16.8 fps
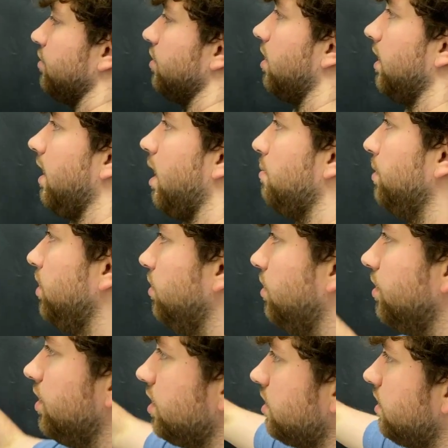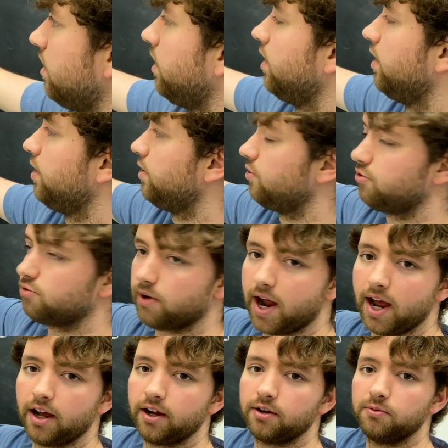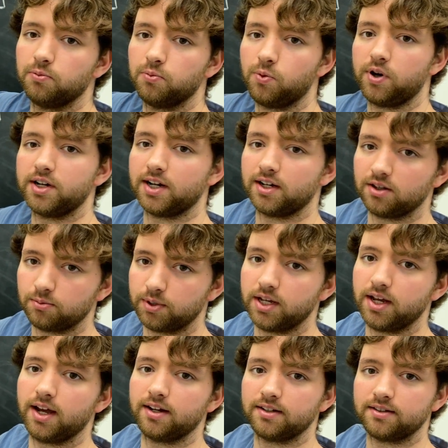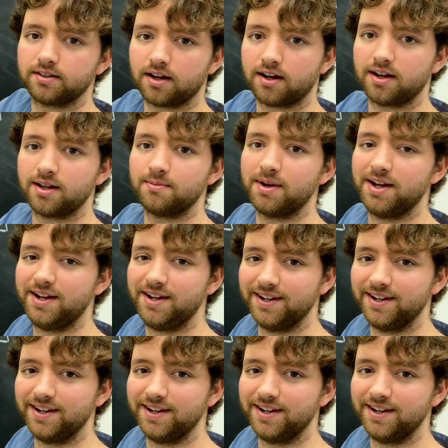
draw it out, but you could just drag one element at a time,